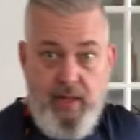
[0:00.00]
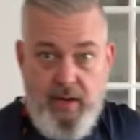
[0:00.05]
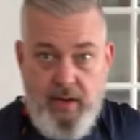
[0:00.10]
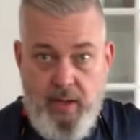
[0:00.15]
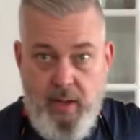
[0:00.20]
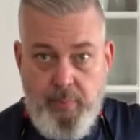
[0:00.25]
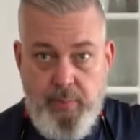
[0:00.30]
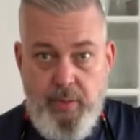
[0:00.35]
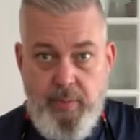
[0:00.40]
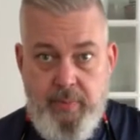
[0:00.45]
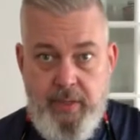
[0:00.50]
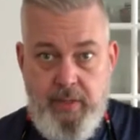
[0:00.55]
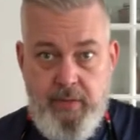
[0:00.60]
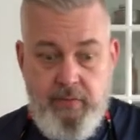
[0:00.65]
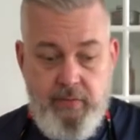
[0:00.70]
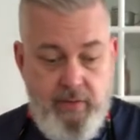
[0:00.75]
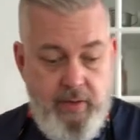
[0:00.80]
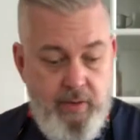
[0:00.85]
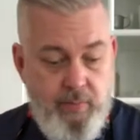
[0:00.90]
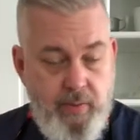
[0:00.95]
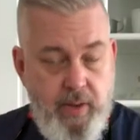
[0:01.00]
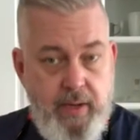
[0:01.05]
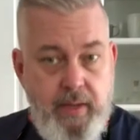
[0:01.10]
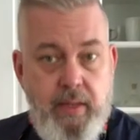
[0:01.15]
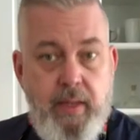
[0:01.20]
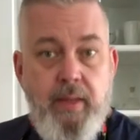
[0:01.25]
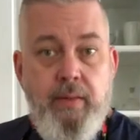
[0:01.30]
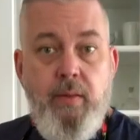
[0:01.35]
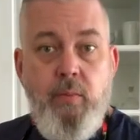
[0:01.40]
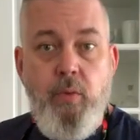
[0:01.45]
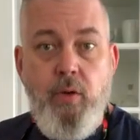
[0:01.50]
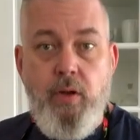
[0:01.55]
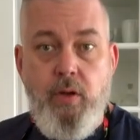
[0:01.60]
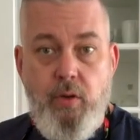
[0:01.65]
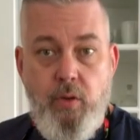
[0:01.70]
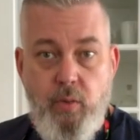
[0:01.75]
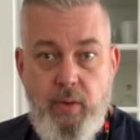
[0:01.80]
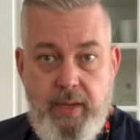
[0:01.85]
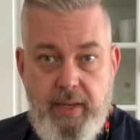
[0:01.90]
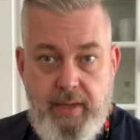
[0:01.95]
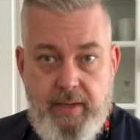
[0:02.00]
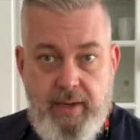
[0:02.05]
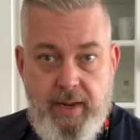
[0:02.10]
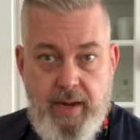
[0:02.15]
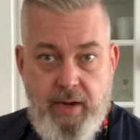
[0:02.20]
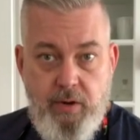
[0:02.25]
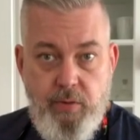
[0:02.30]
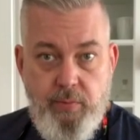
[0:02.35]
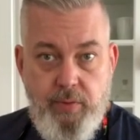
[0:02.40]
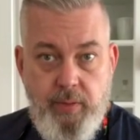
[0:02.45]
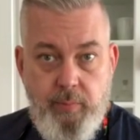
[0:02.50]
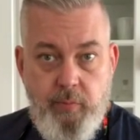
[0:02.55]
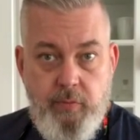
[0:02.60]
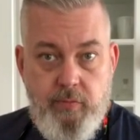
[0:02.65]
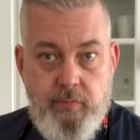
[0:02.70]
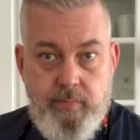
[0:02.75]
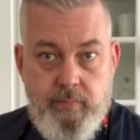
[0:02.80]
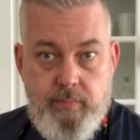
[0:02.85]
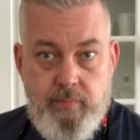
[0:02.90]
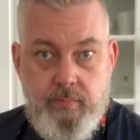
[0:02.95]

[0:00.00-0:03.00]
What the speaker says: that a couple of minutes to get ready, and then we're going to go ahead and add our ribs.